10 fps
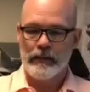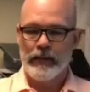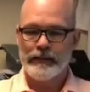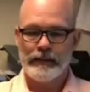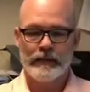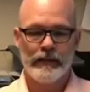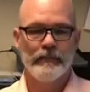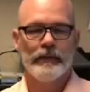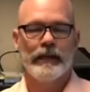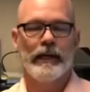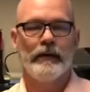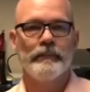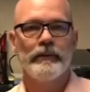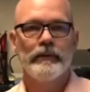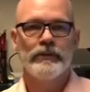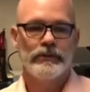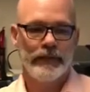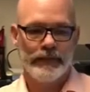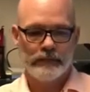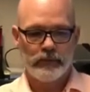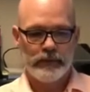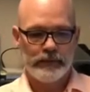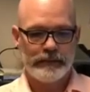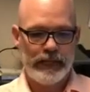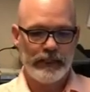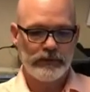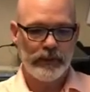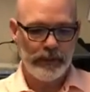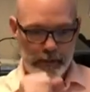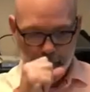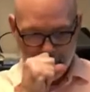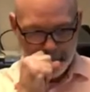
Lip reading: I'd need to double that up so I could really saturate it.